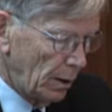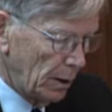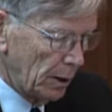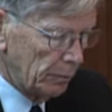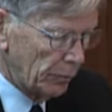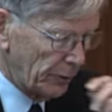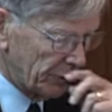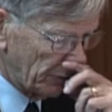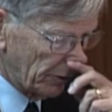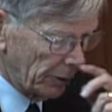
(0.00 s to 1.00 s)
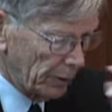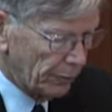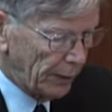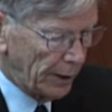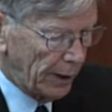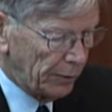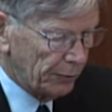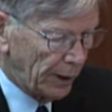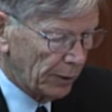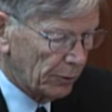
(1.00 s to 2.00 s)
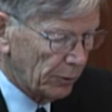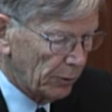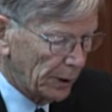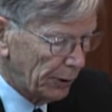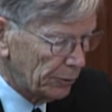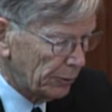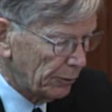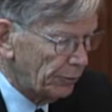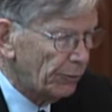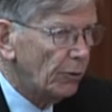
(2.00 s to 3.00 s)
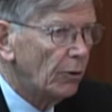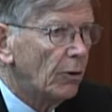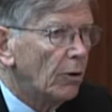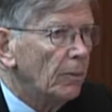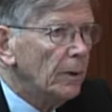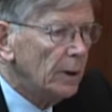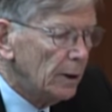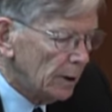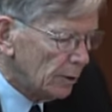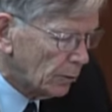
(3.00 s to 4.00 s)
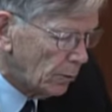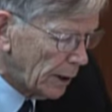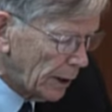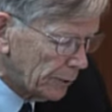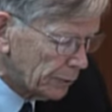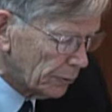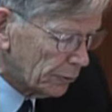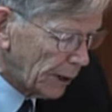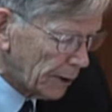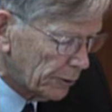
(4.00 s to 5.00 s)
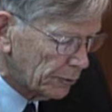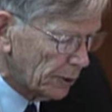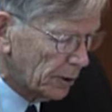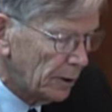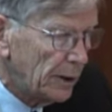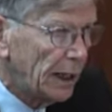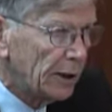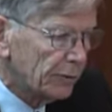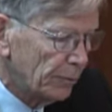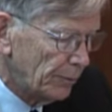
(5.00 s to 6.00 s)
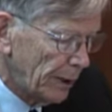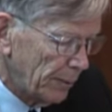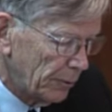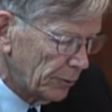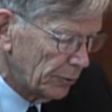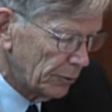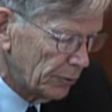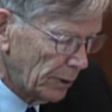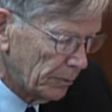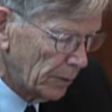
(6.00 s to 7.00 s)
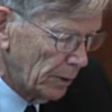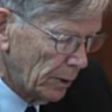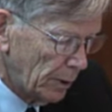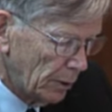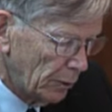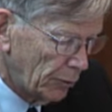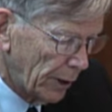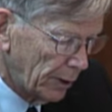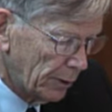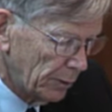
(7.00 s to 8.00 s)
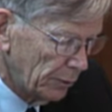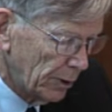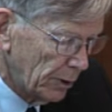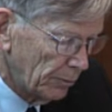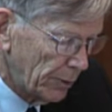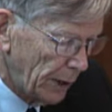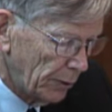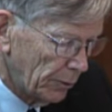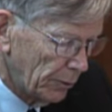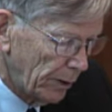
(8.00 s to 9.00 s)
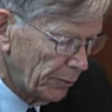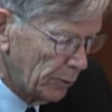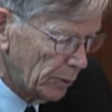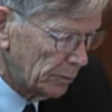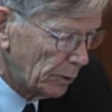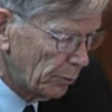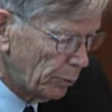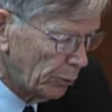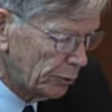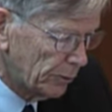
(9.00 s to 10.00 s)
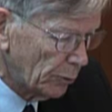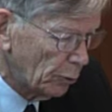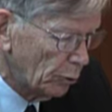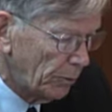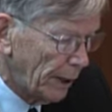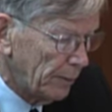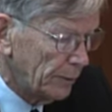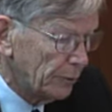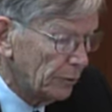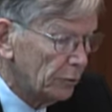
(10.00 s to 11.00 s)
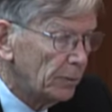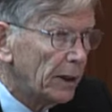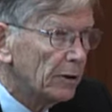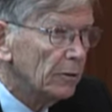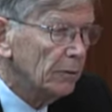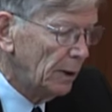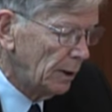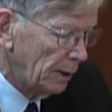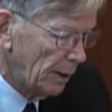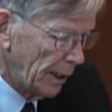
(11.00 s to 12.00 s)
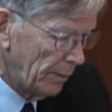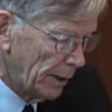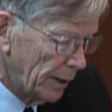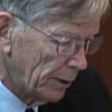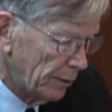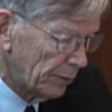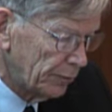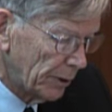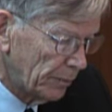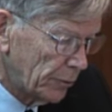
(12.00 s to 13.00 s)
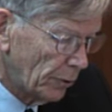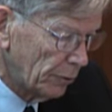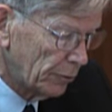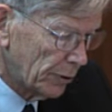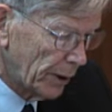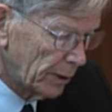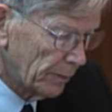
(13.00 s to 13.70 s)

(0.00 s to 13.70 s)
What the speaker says: The provisions are in the Finance Act 2004. It requires contractors to deduct from payments to subcontractors pay to the revenue a proportion of all payments in respect of labour under a subcontract.